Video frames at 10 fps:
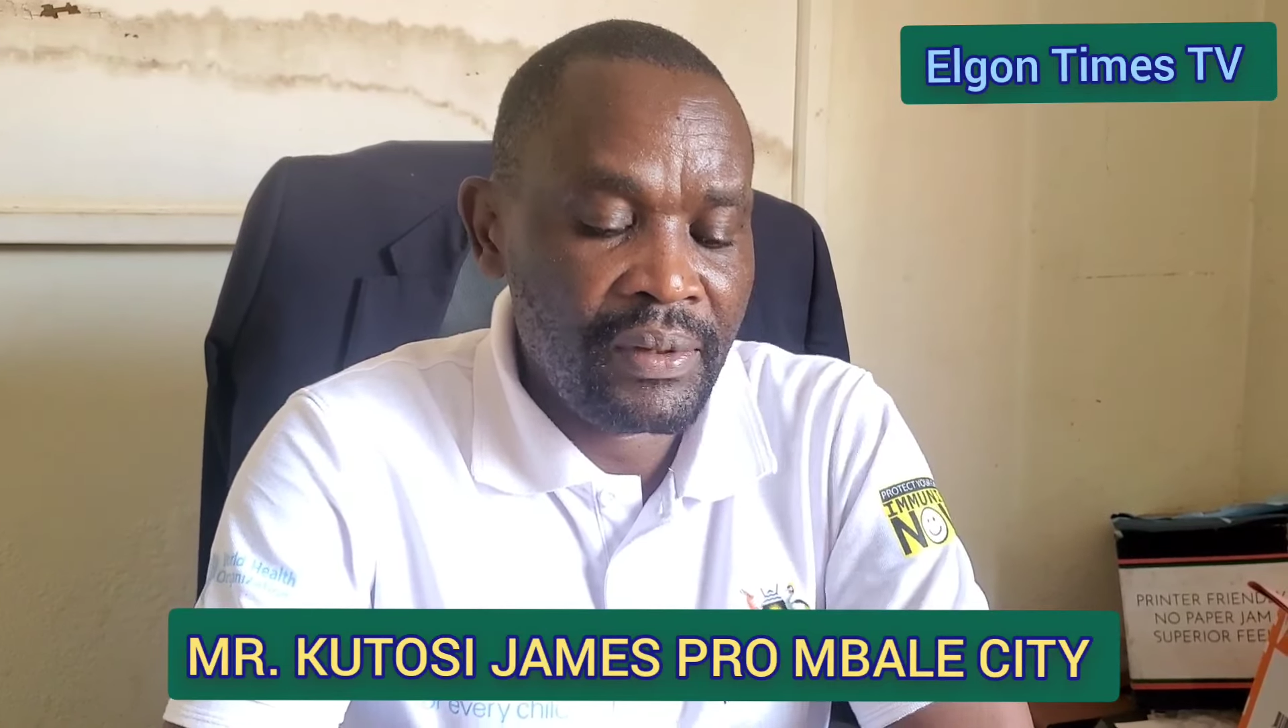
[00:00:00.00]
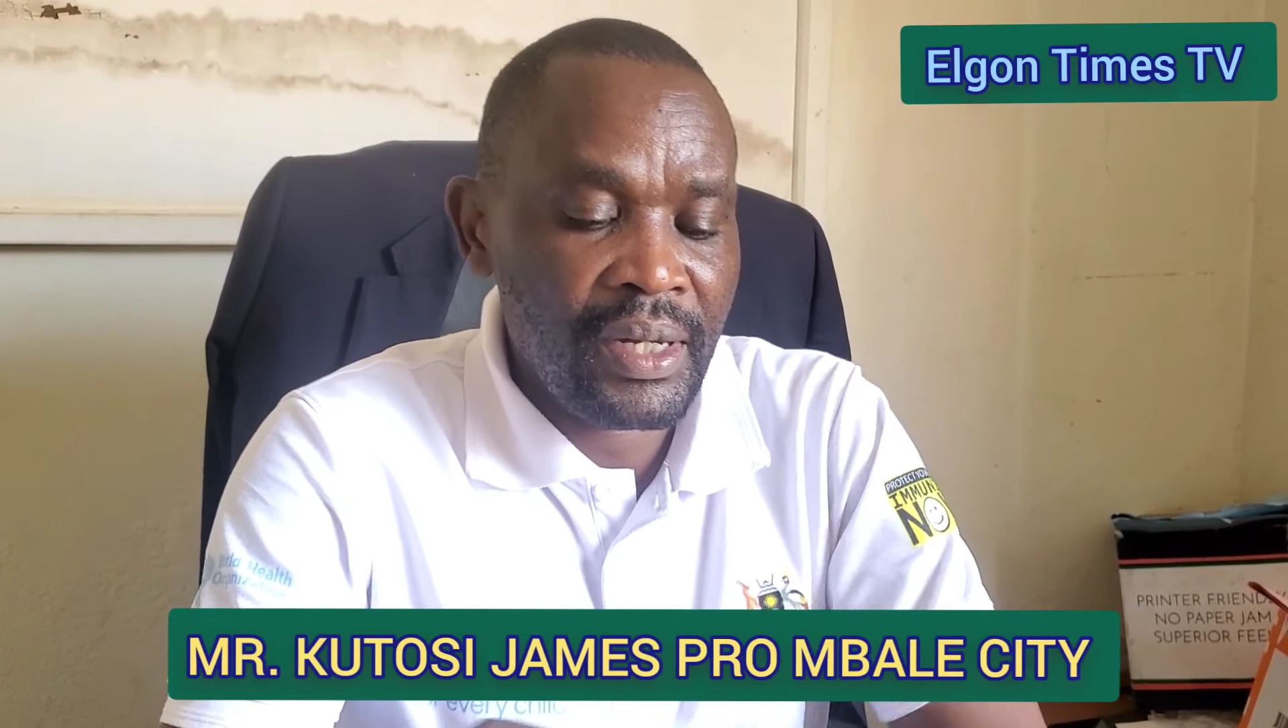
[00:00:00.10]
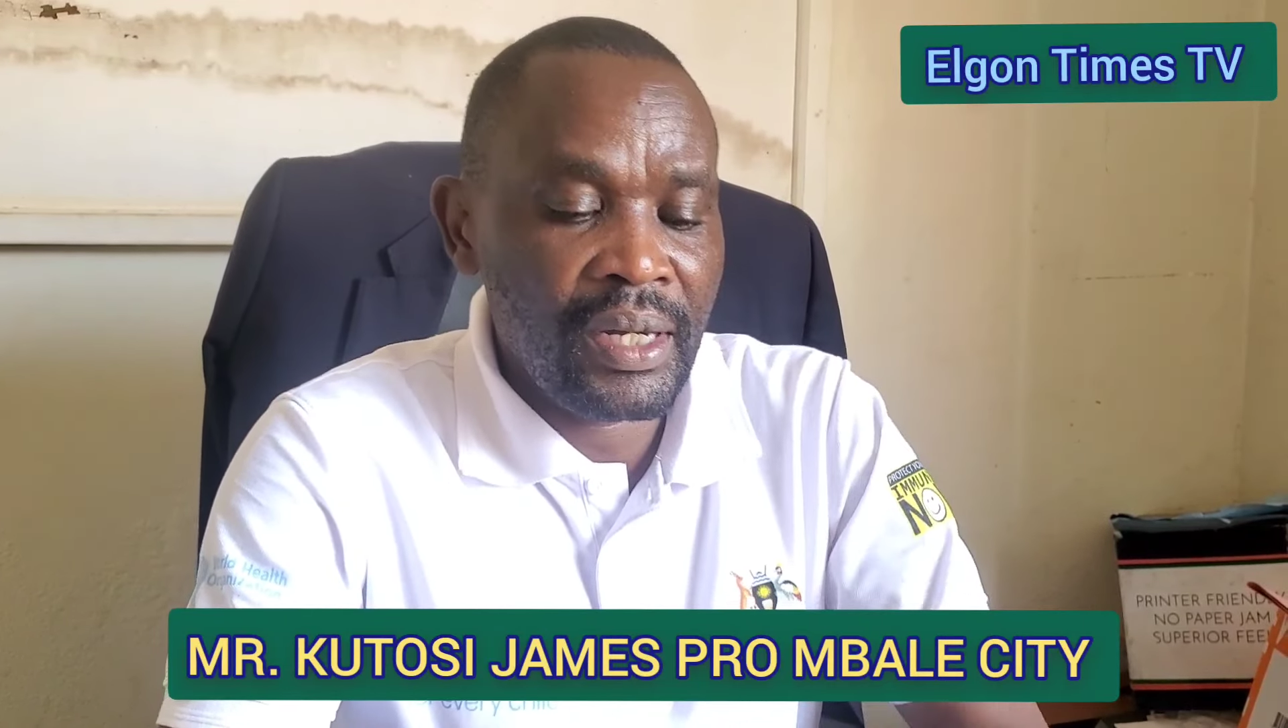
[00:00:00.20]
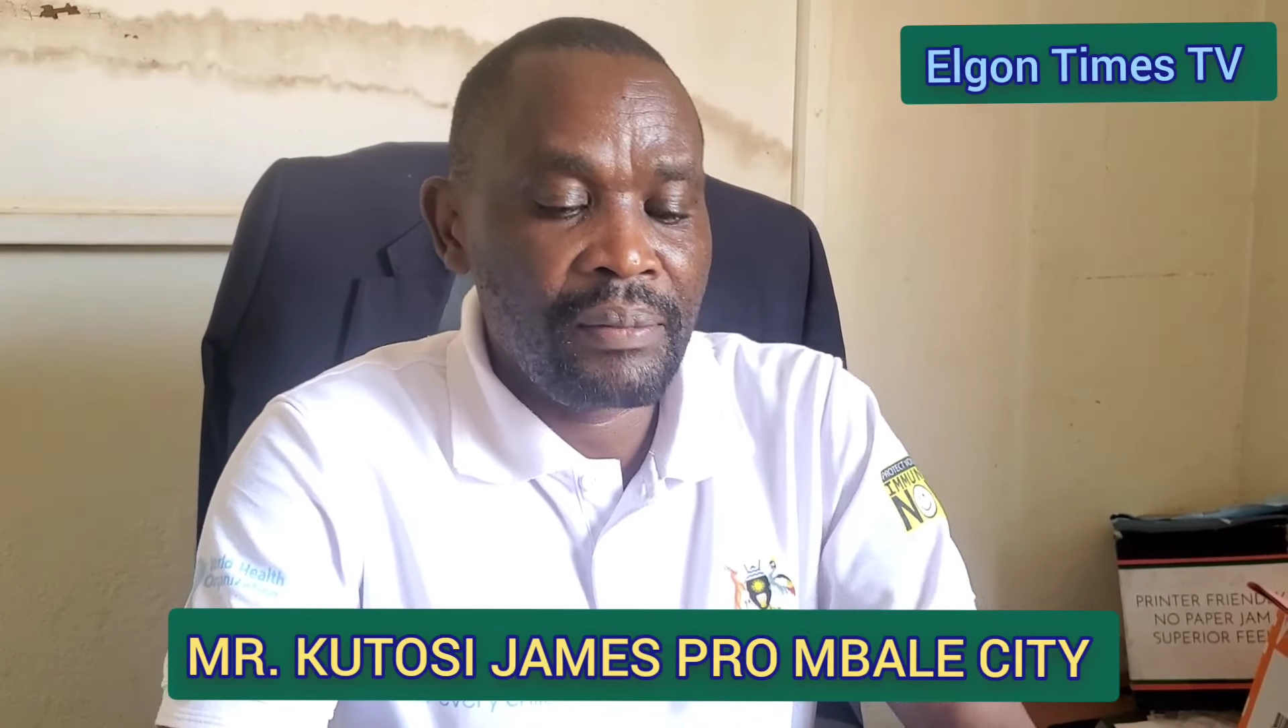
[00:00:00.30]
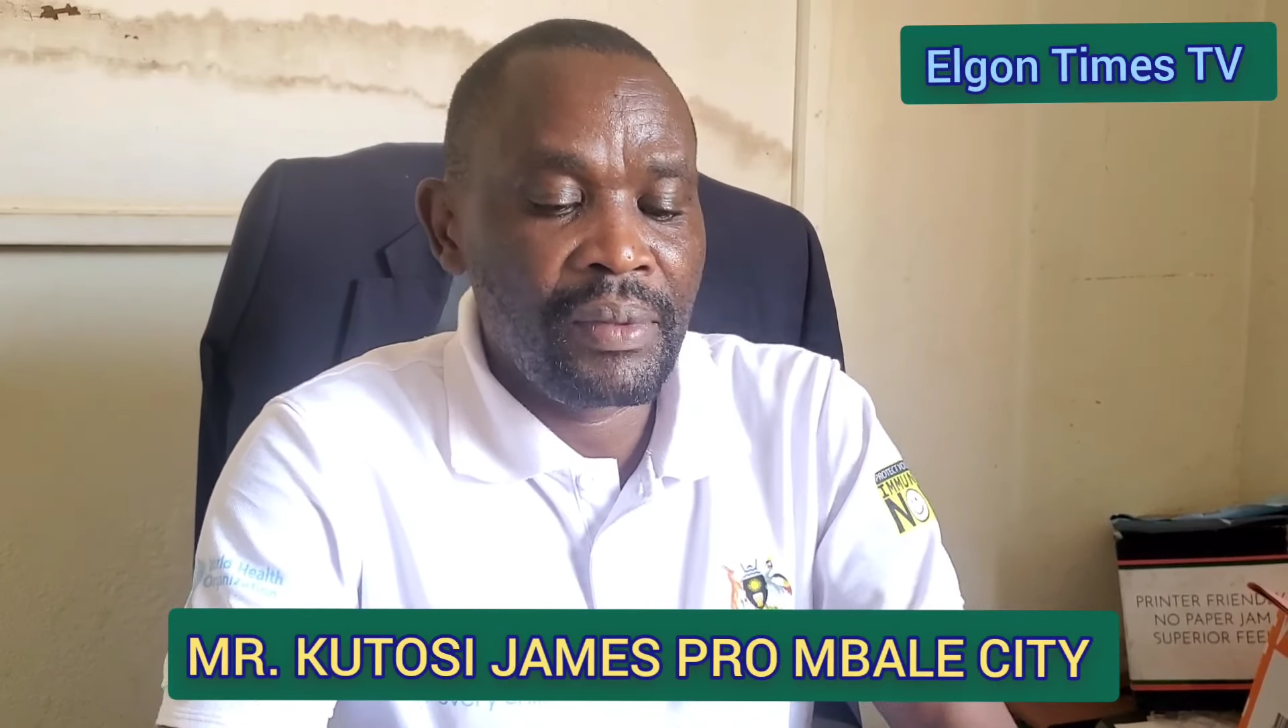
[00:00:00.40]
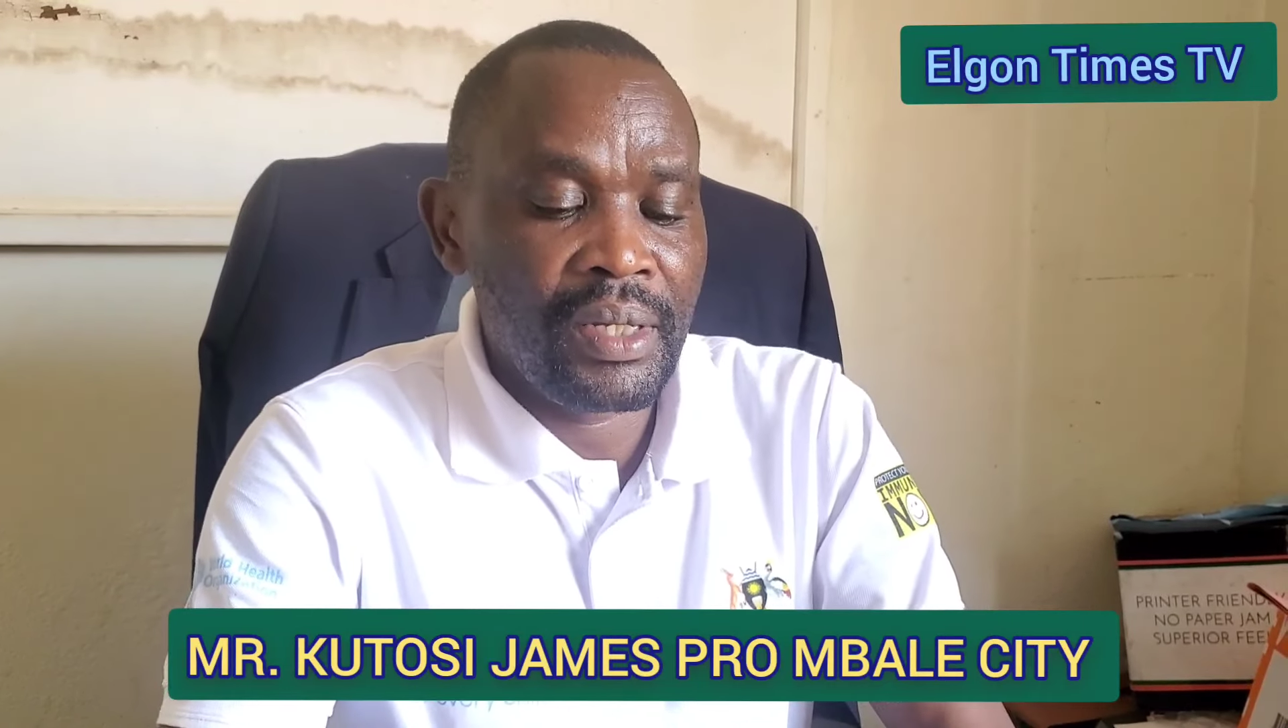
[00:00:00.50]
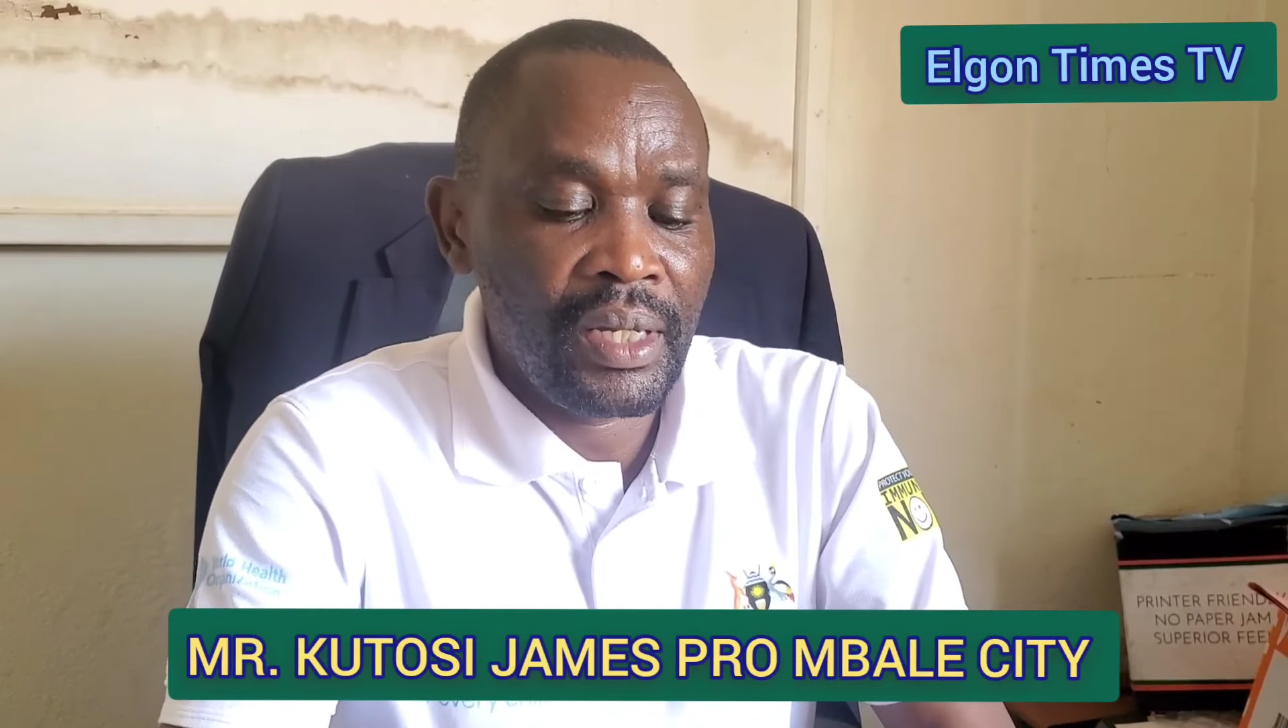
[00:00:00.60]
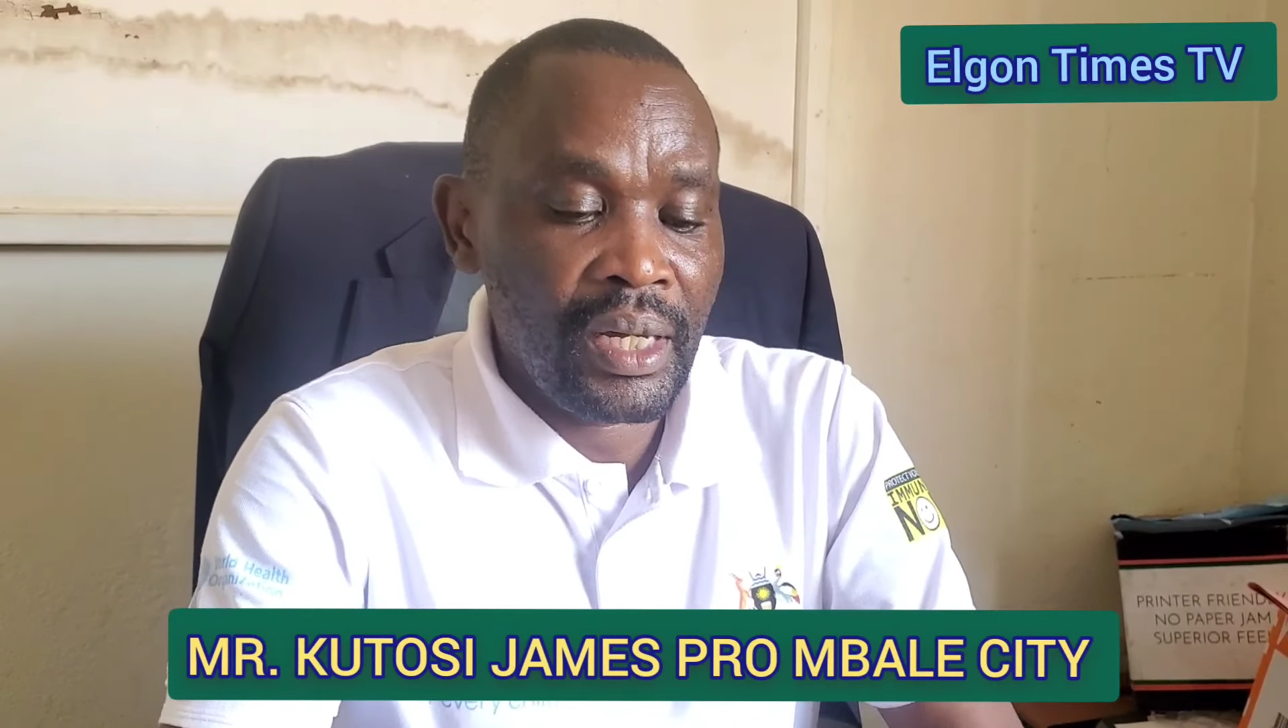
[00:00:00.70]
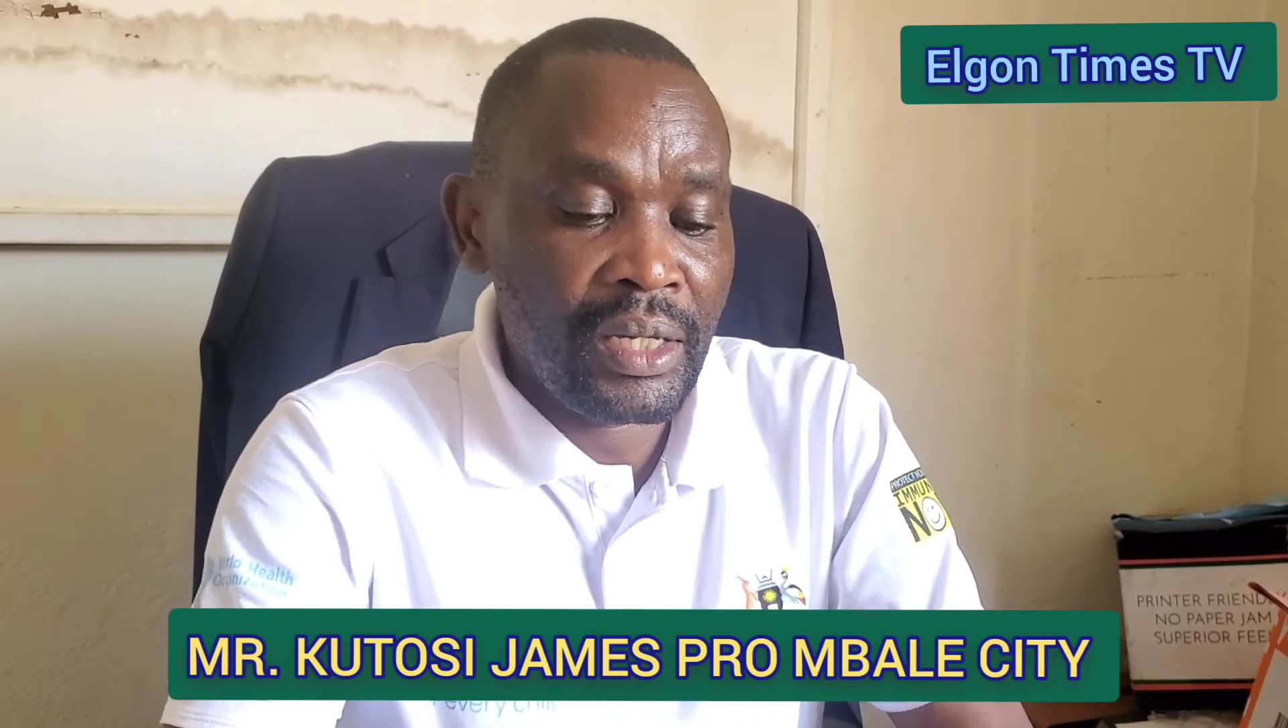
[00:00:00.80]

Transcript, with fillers: come in